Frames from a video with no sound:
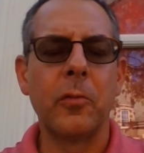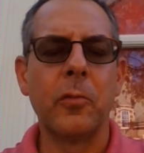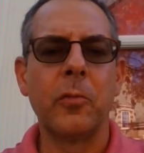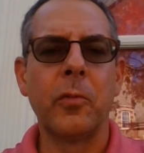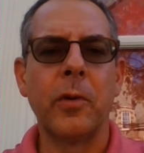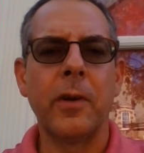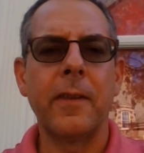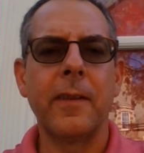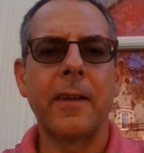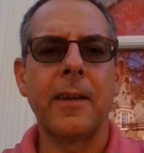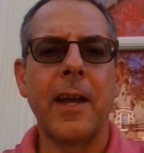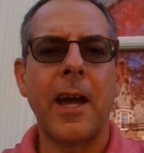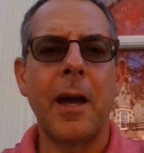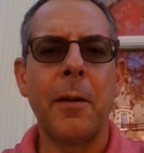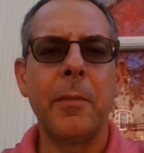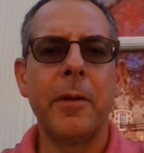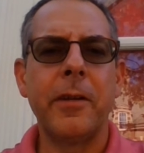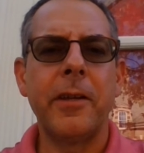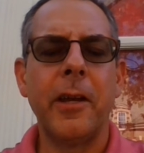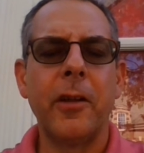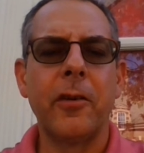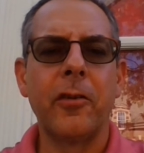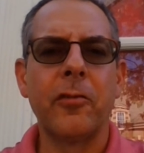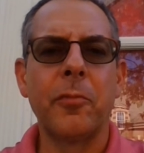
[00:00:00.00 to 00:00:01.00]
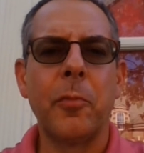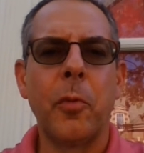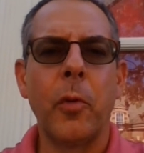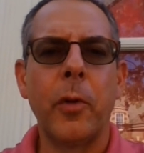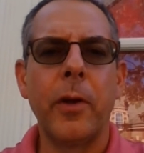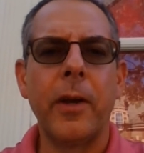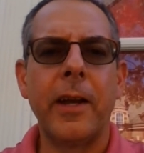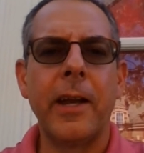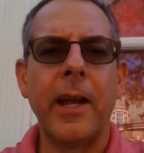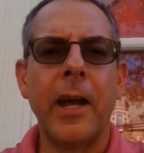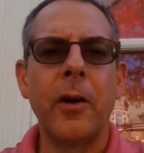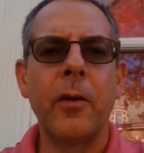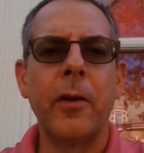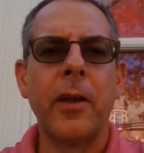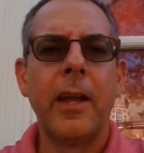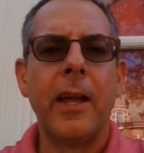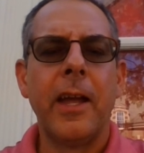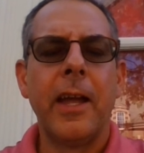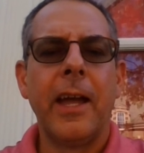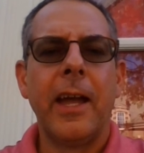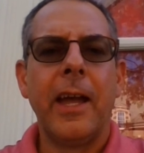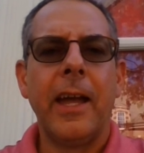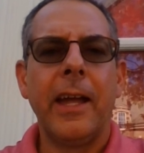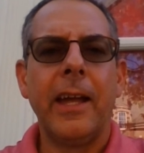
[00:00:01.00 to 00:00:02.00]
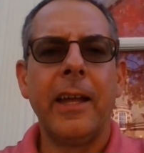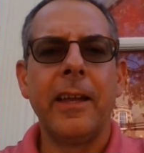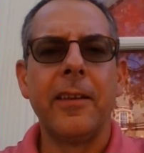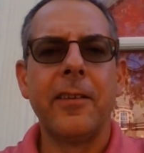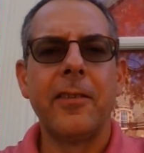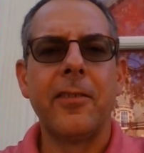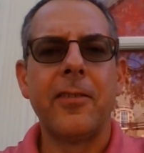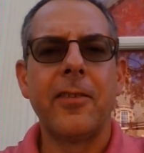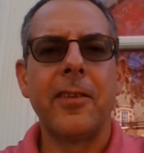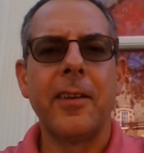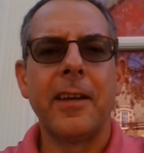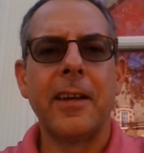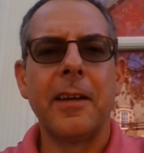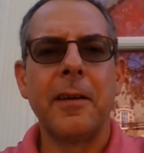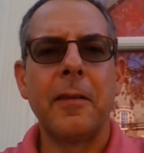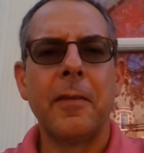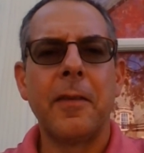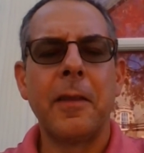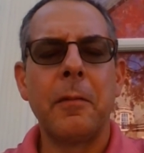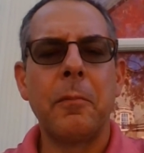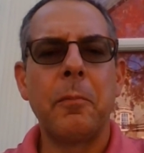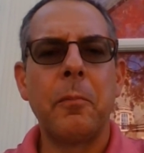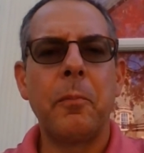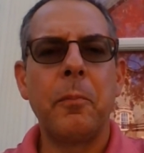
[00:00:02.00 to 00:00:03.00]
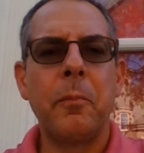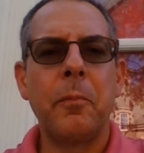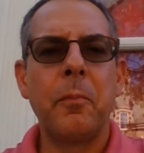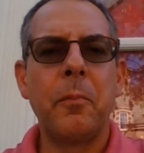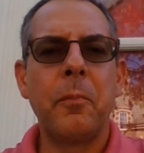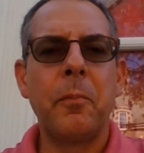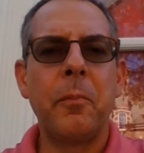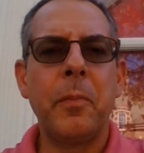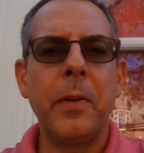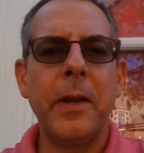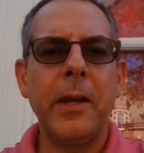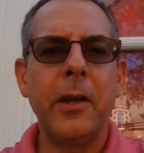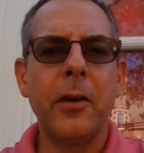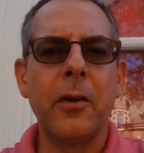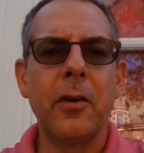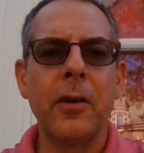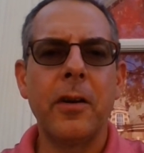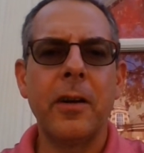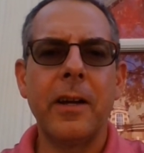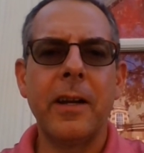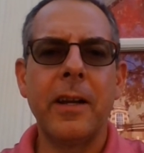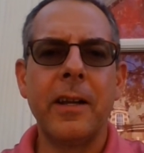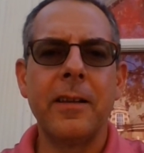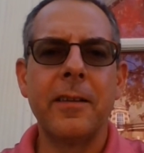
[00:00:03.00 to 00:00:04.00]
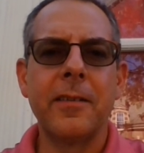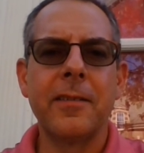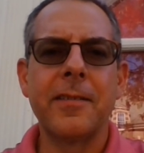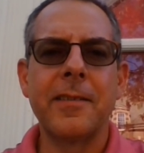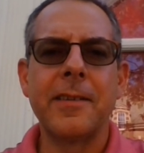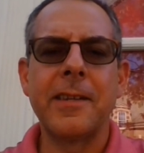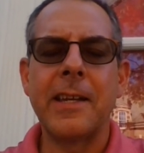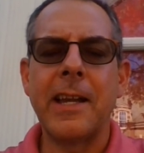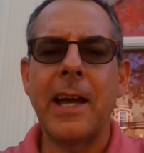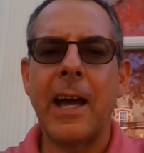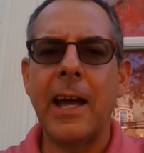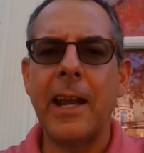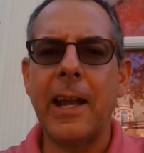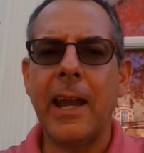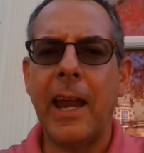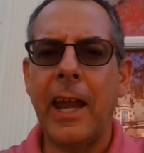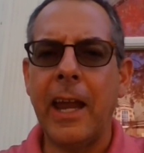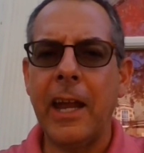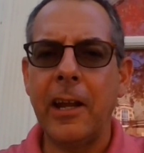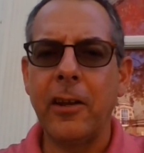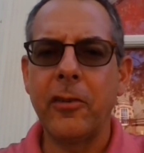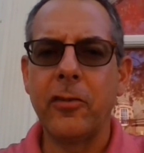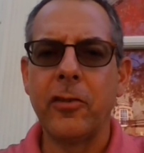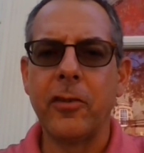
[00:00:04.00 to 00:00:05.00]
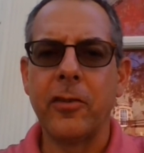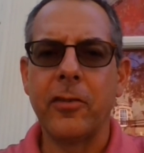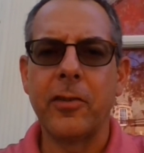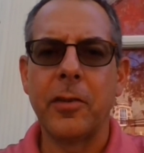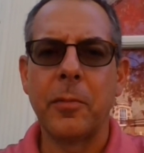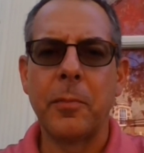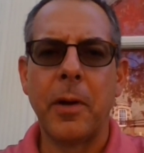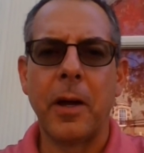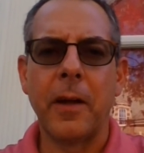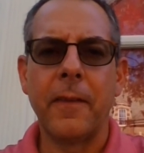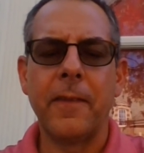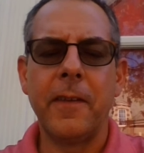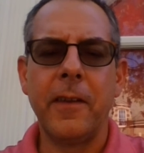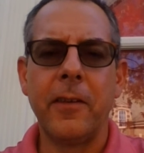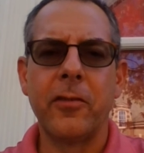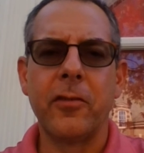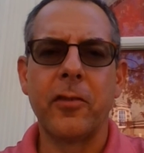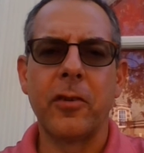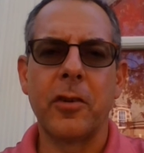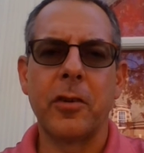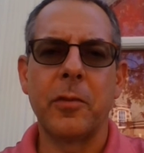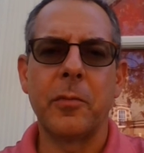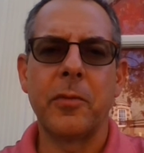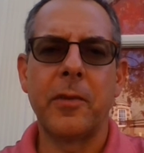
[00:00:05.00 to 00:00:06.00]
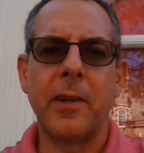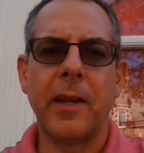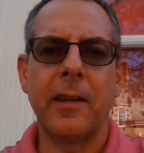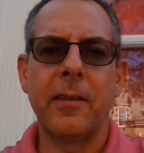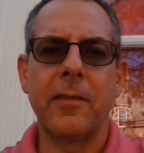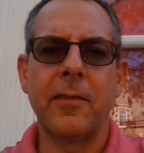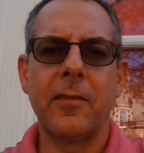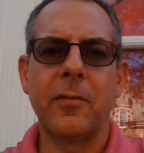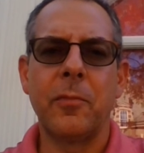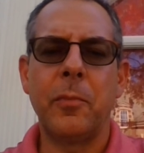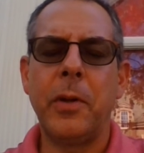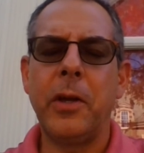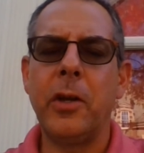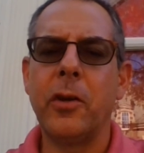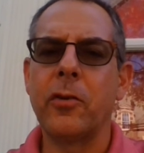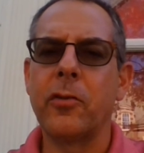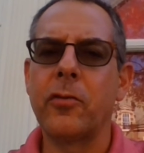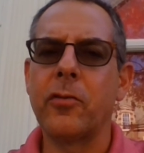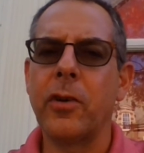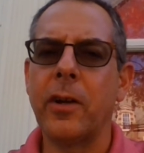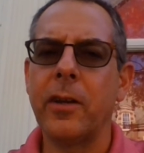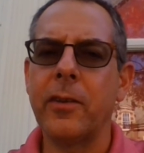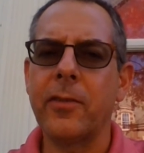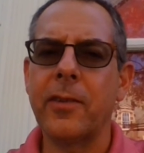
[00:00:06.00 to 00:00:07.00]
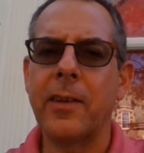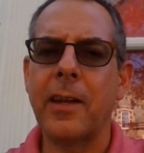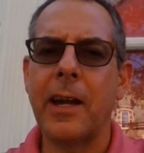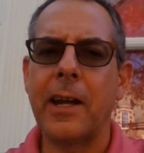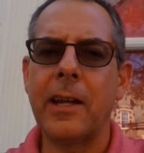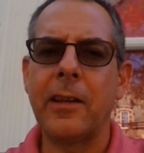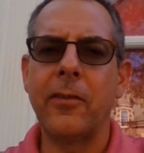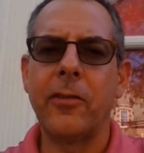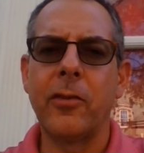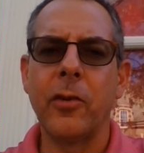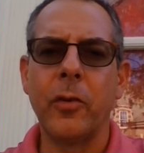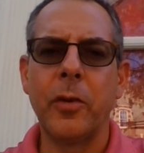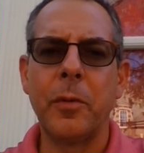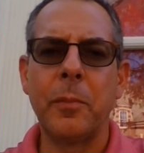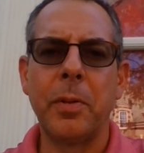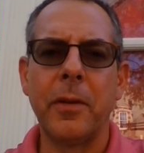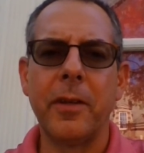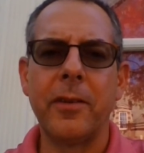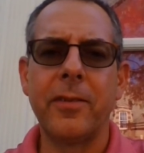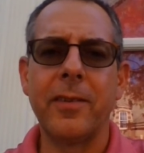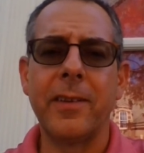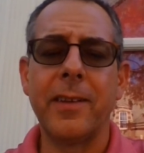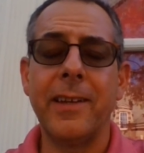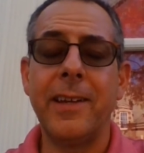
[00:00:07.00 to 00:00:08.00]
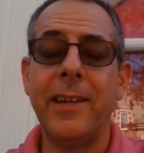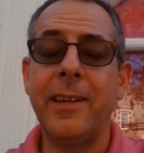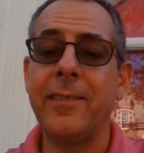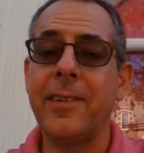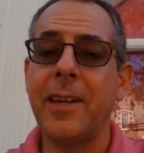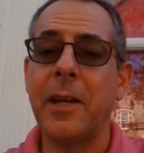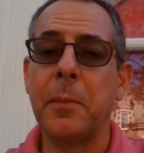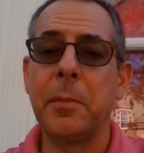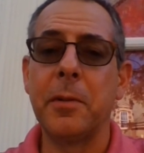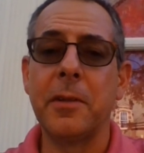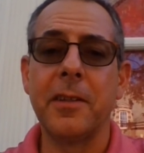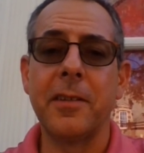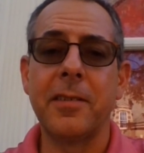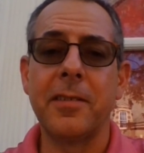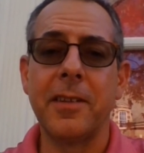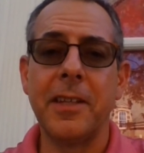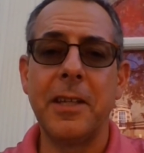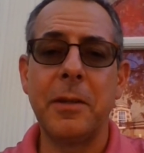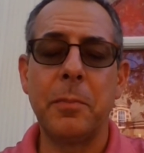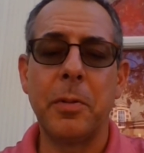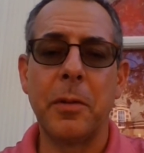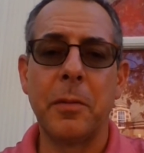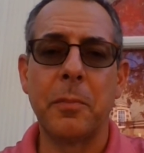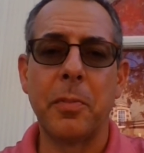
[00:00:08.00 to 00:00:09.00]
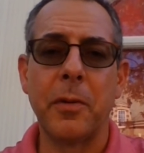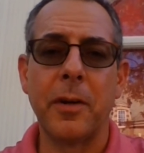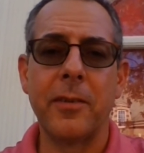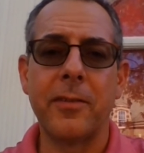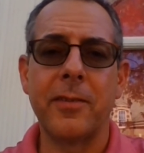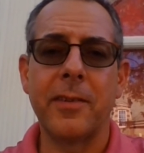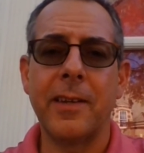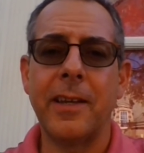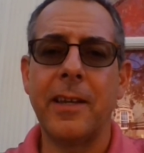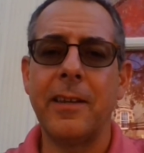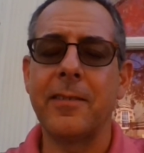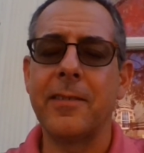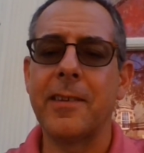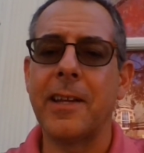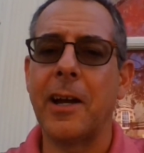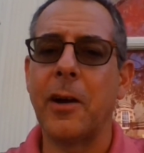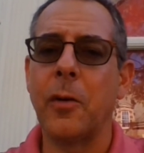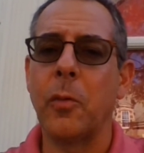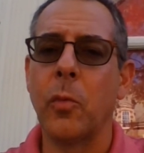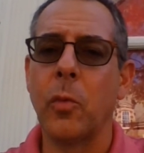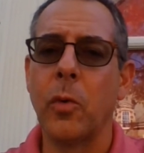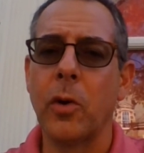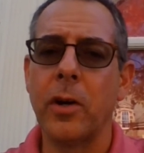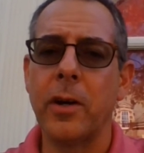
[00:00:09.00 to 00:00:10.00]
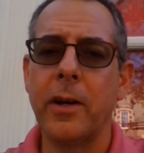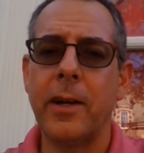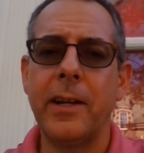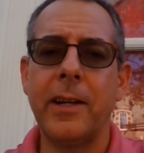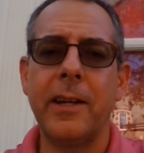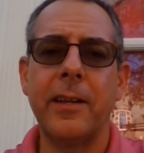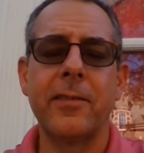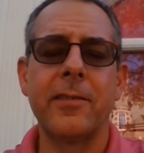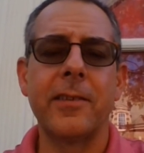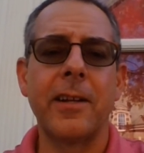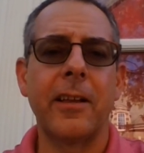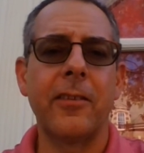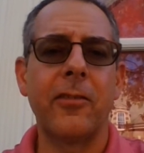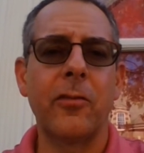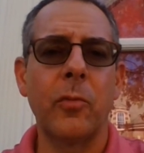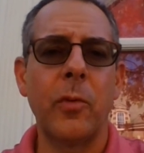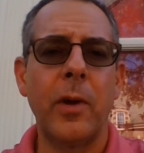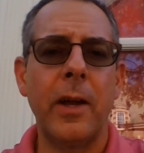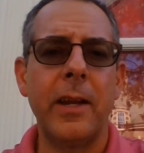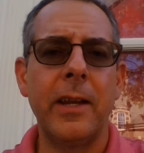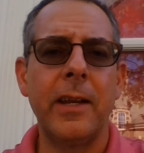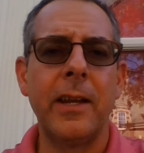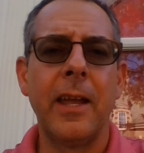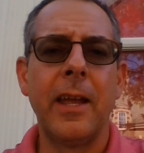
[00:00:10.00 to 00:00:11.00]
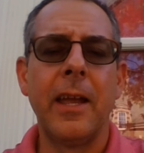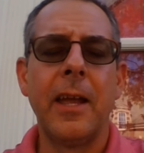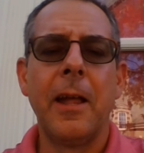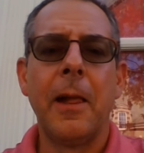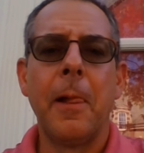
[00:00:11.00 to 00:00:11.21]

one of the commentators pointed out is that Peter is not anxious about these circumstances. Peter trusts God so implicitly. He's able to sleep in prison. He's not worried. He's not sweating.